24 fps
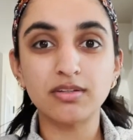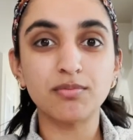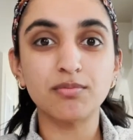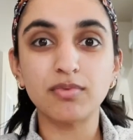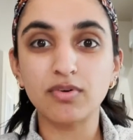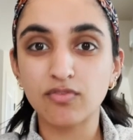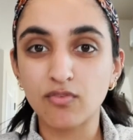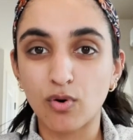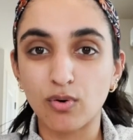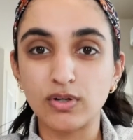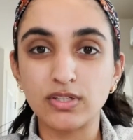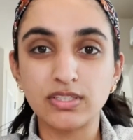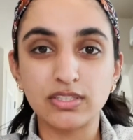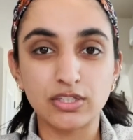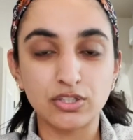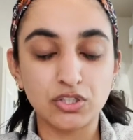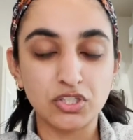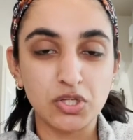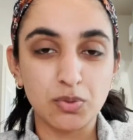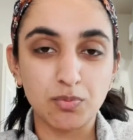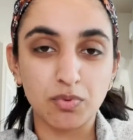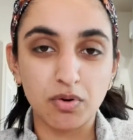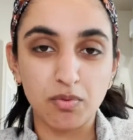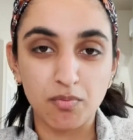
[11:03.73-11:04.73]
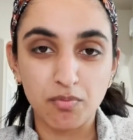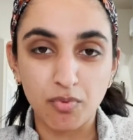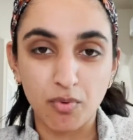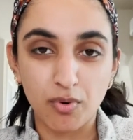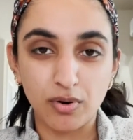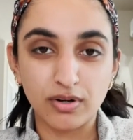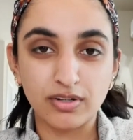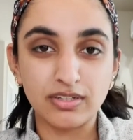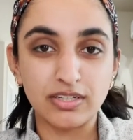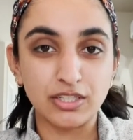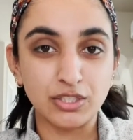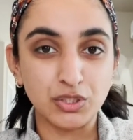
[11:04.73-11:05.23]
Of course, that's super
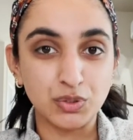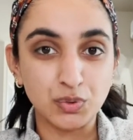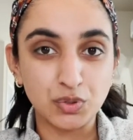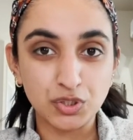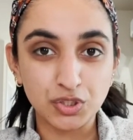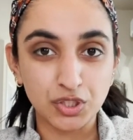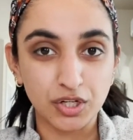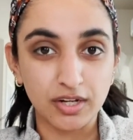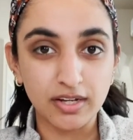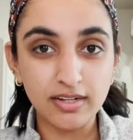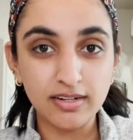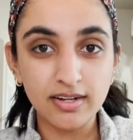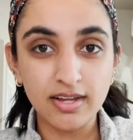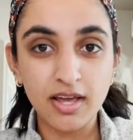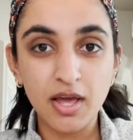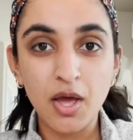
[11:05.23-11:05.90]
important and you should.